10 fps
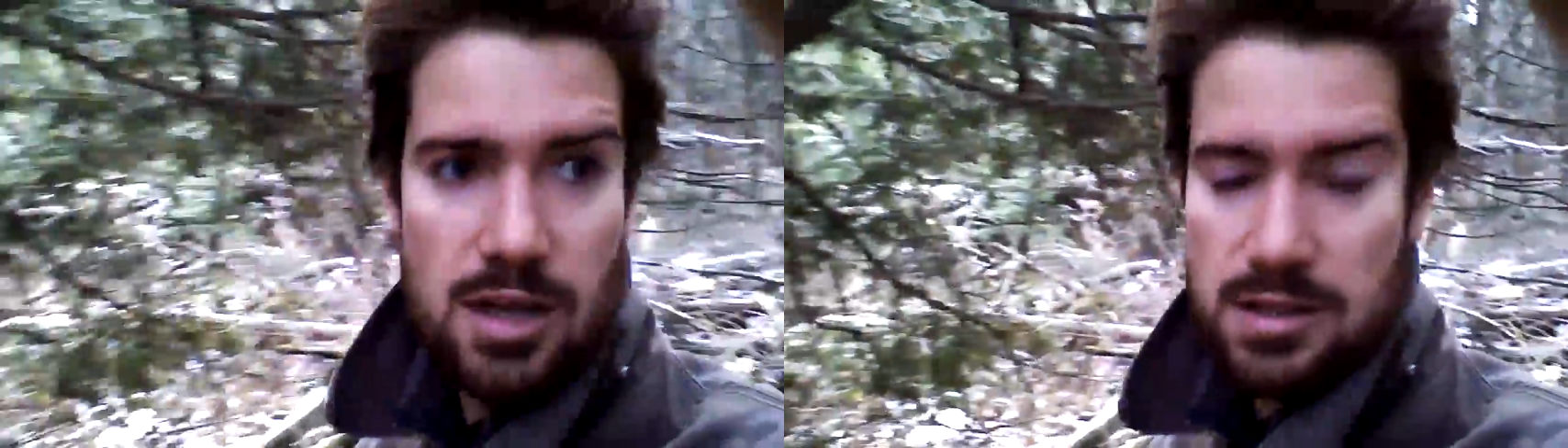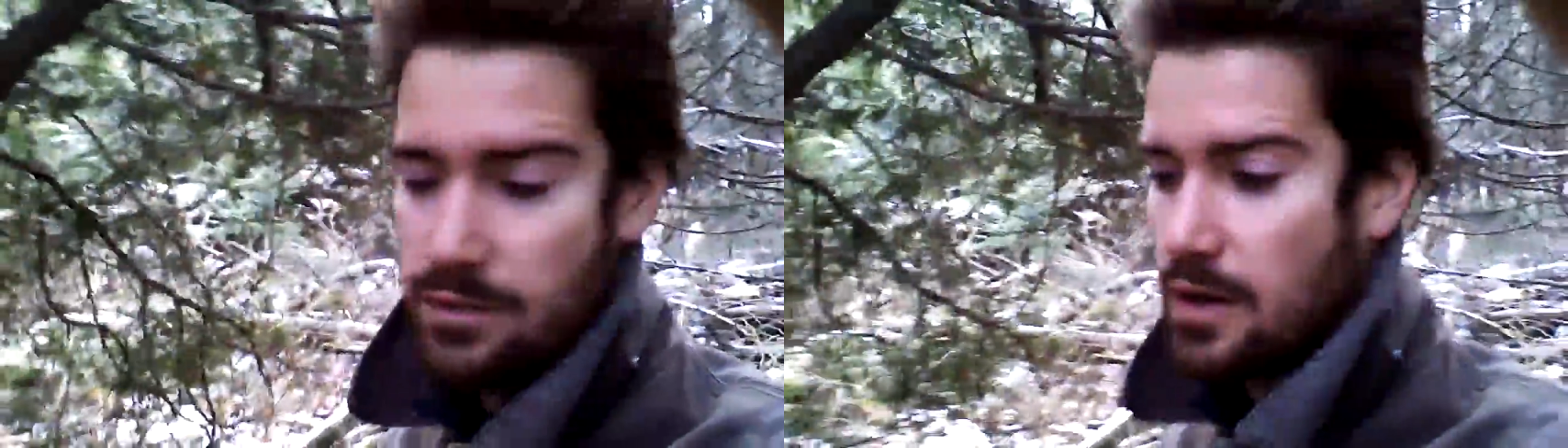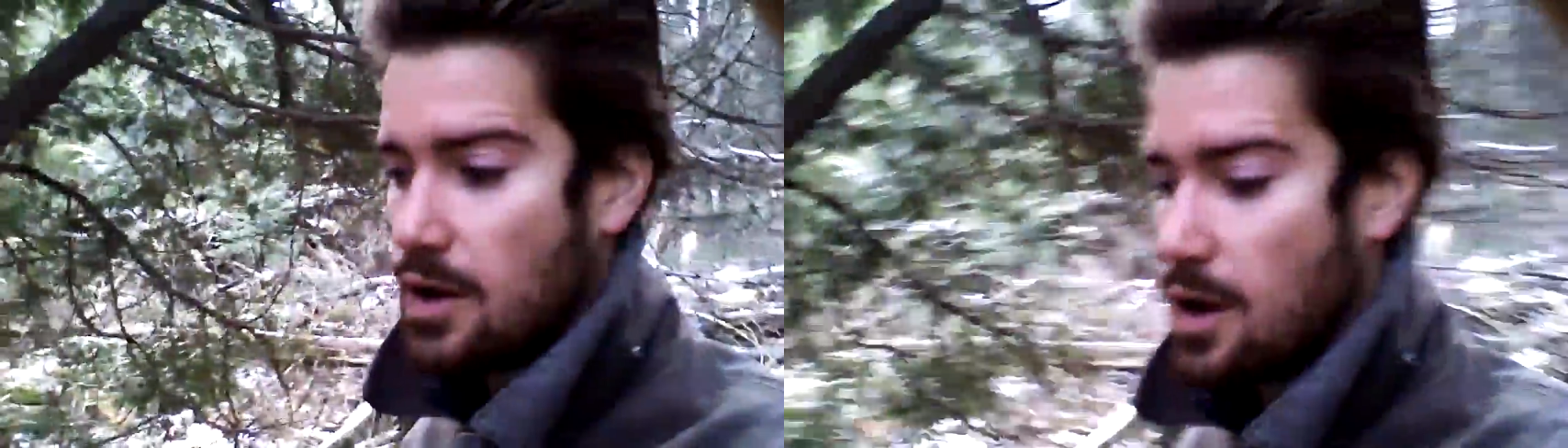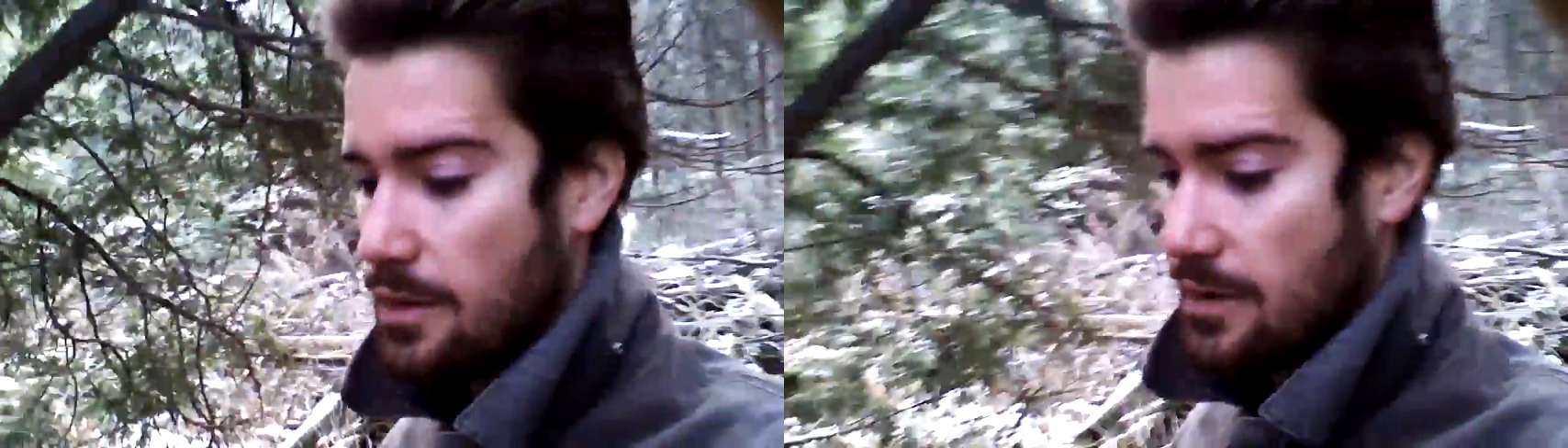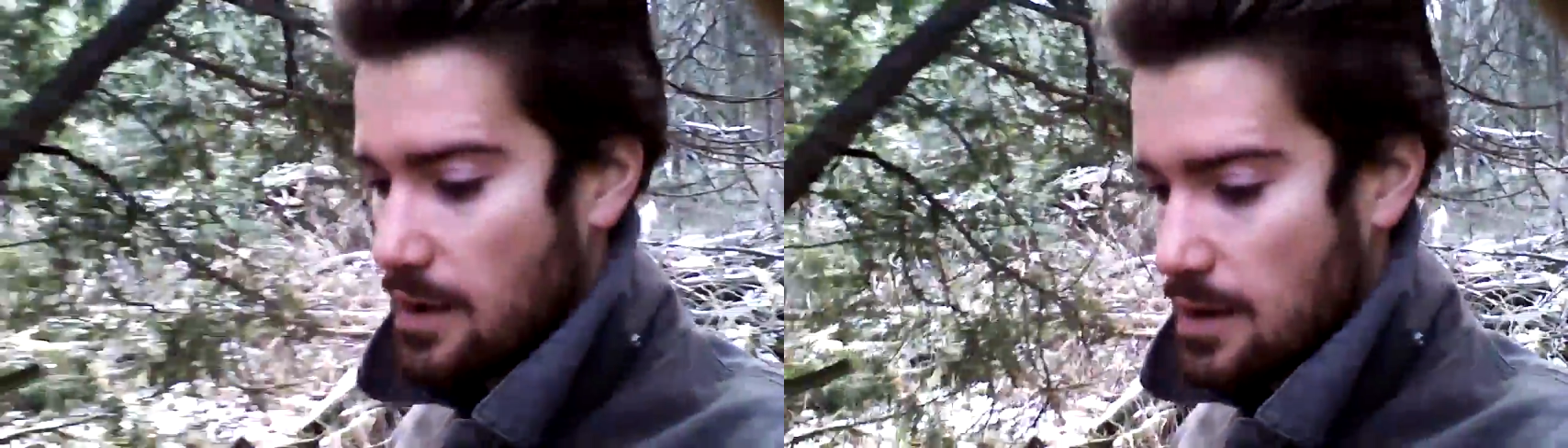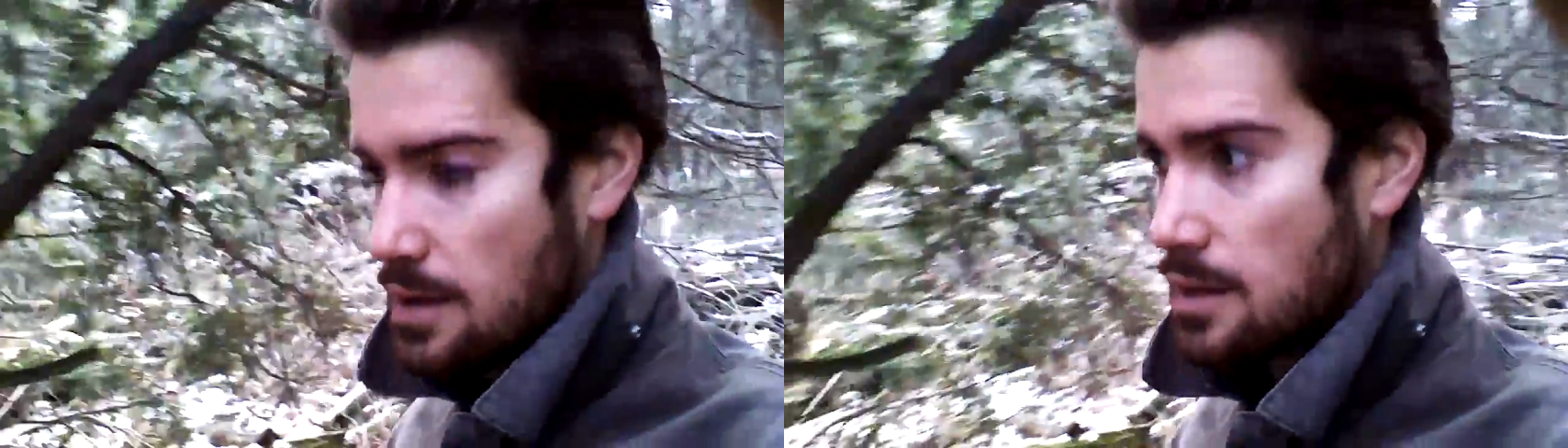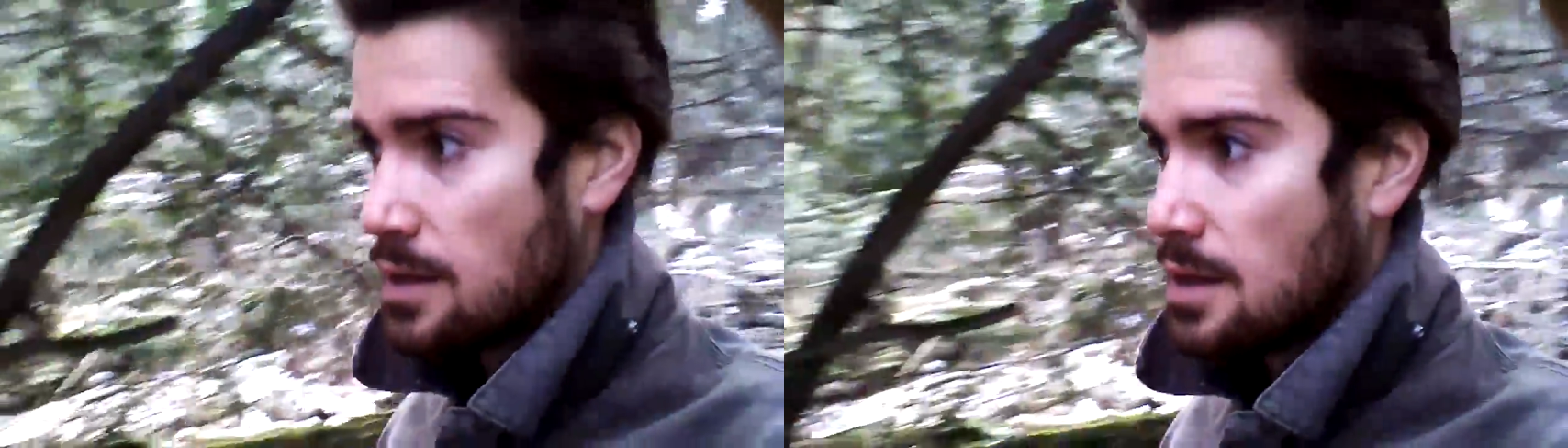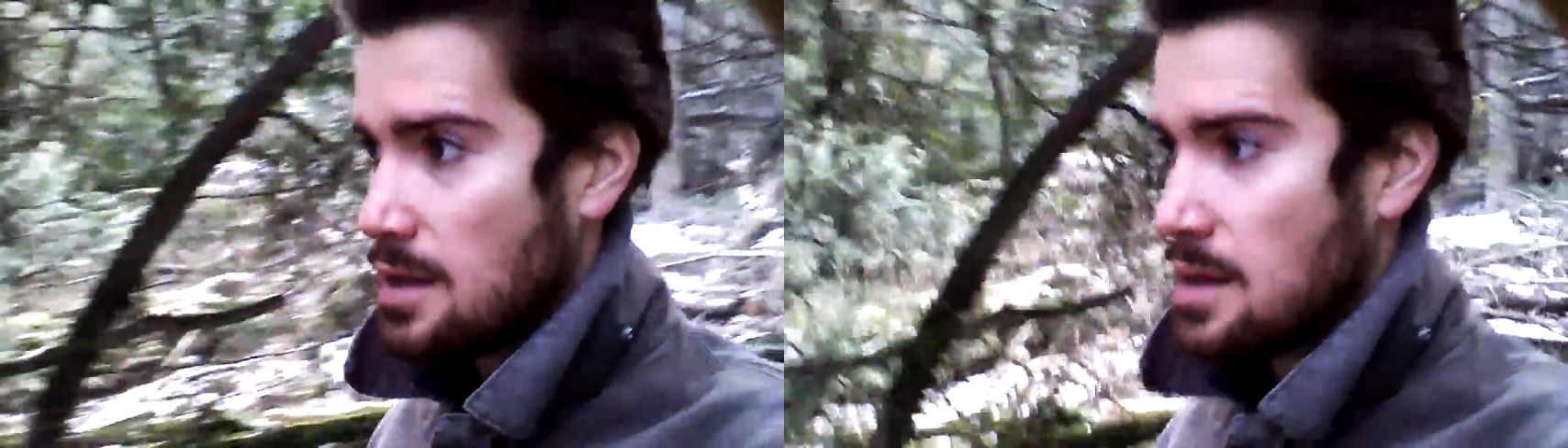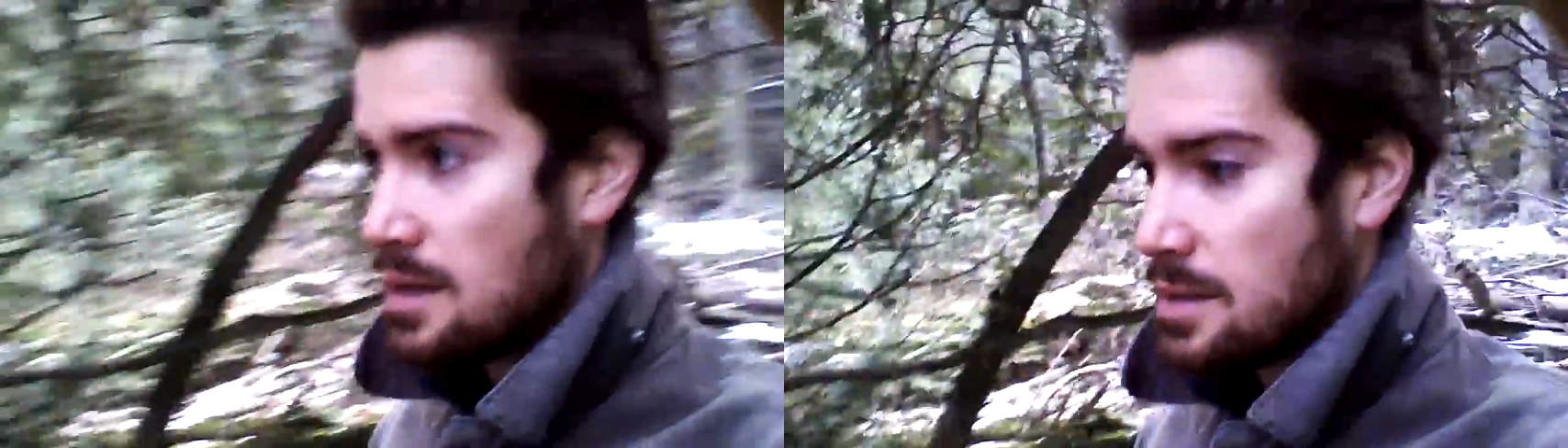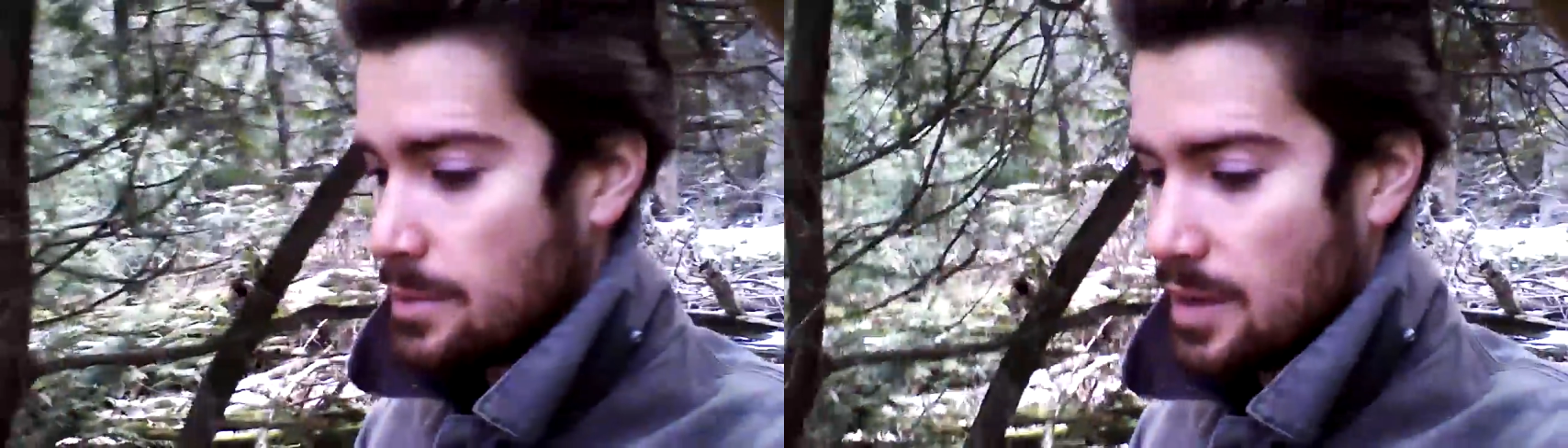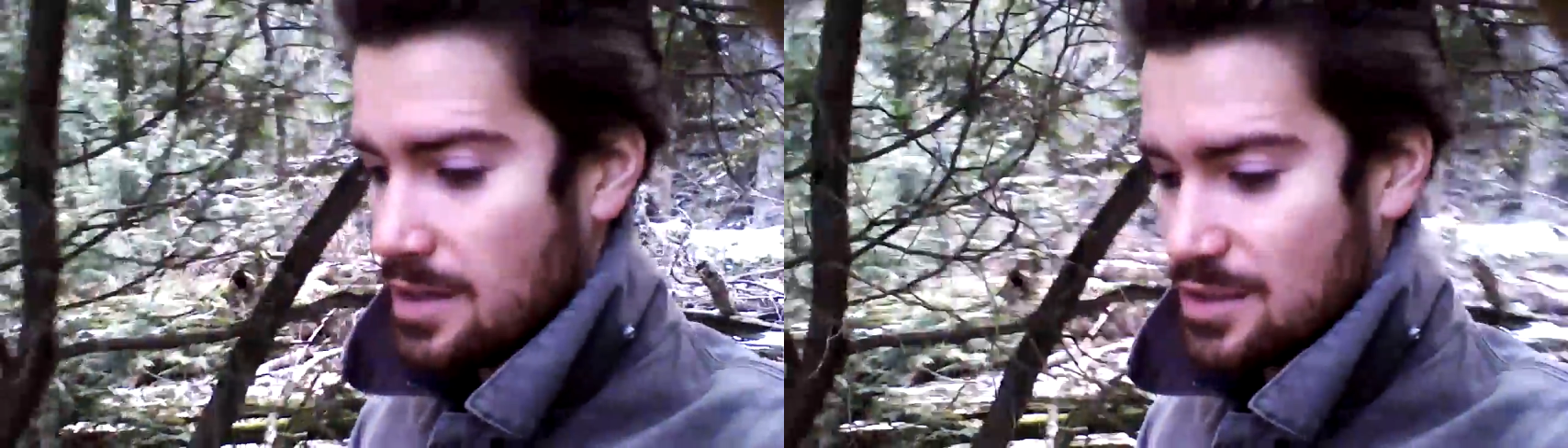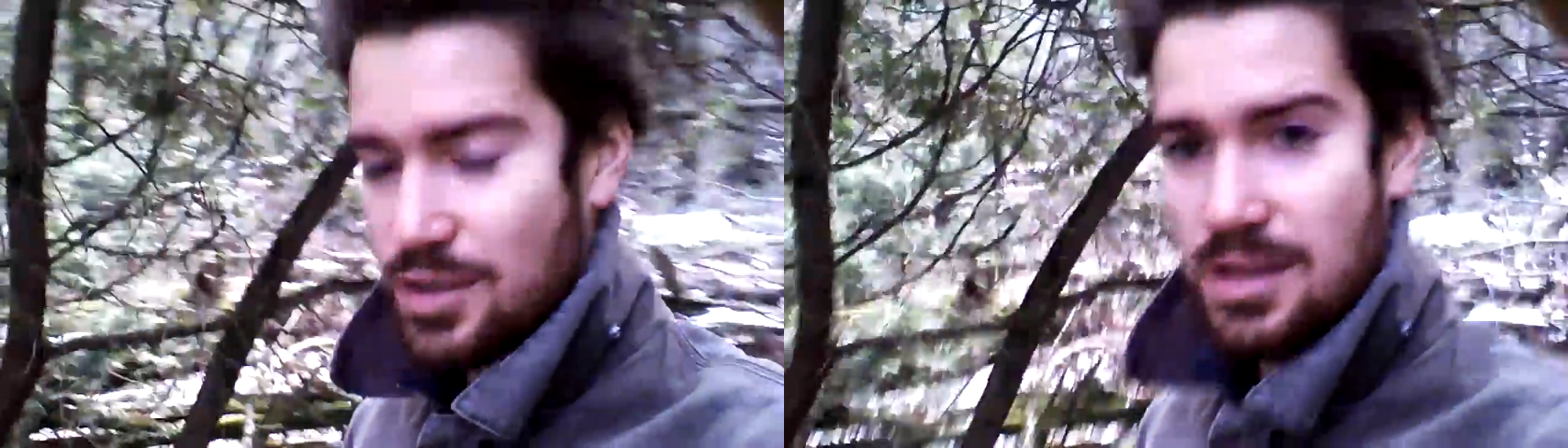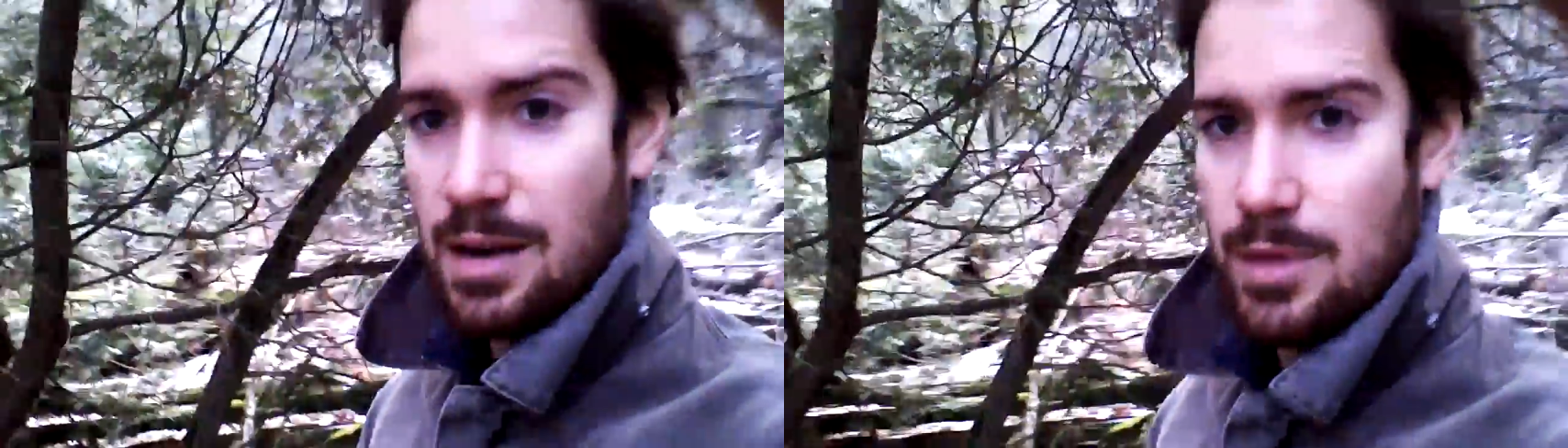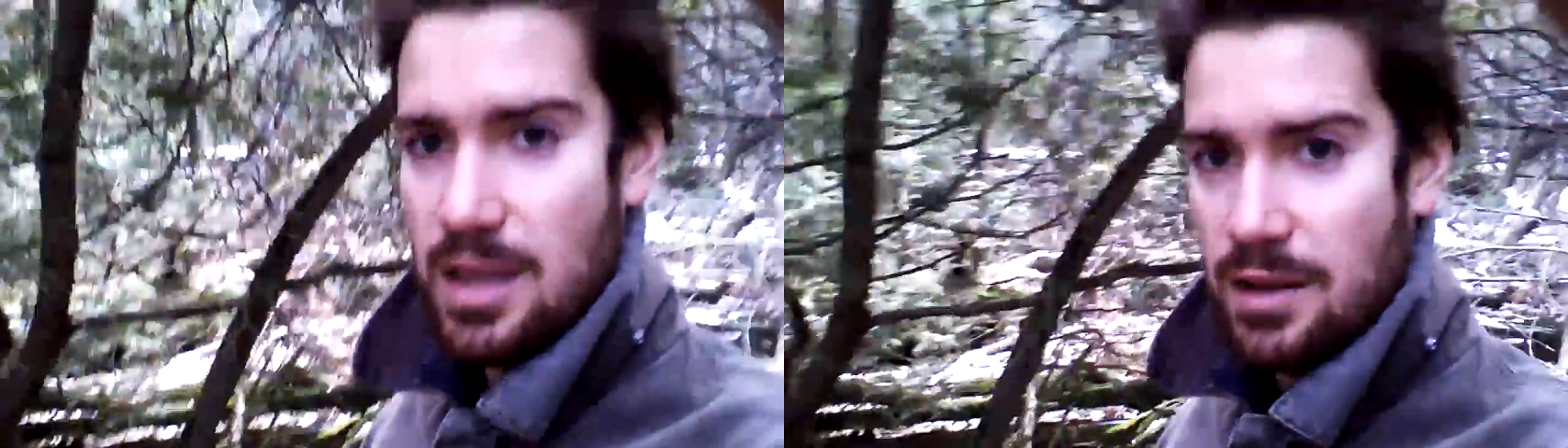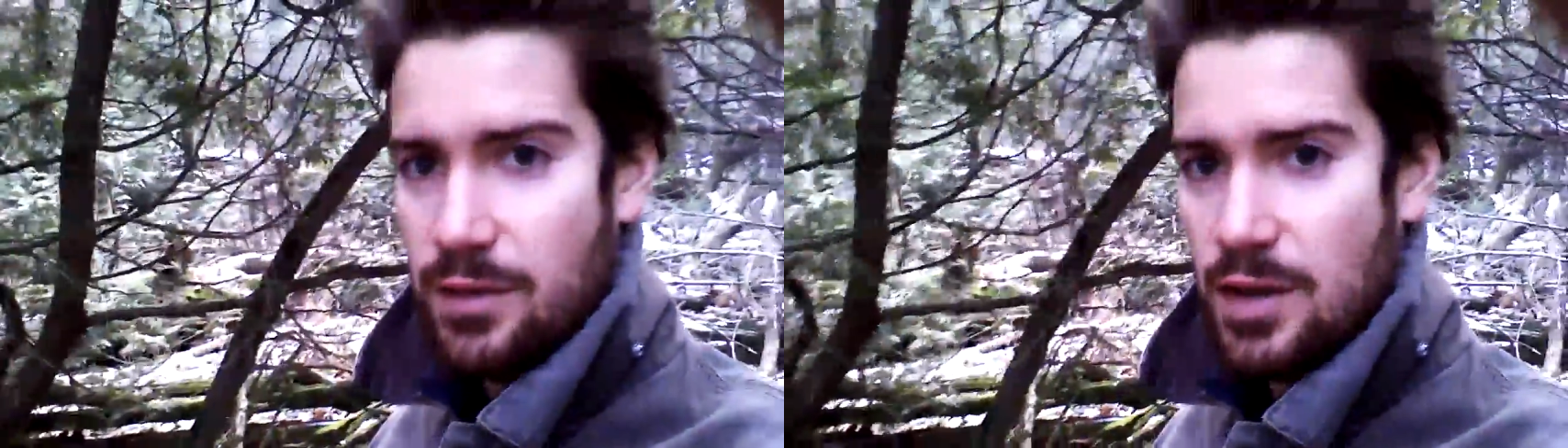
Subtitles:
are far off. But it's good that I'm making a video,